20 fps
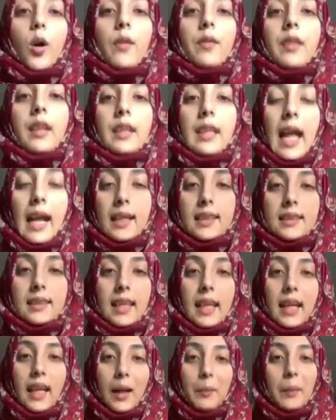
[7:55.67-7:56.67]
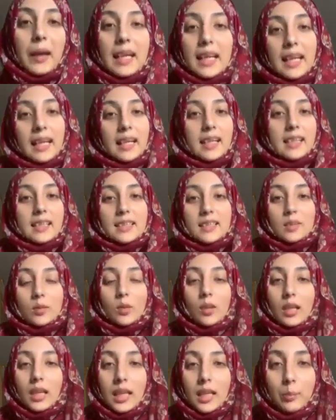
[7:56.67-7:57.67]
The next thing, because
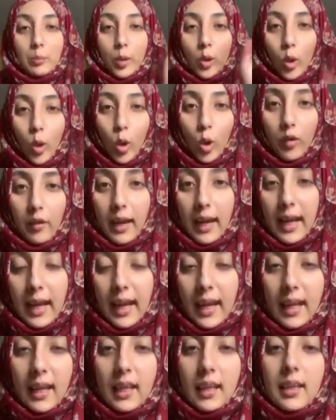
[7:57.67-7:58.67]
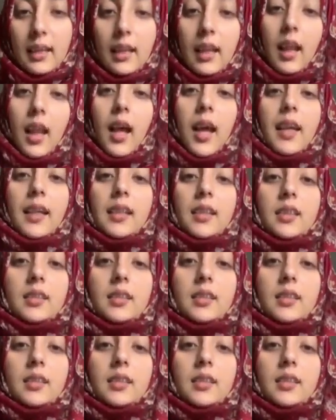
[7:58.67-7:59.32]
in pakore, like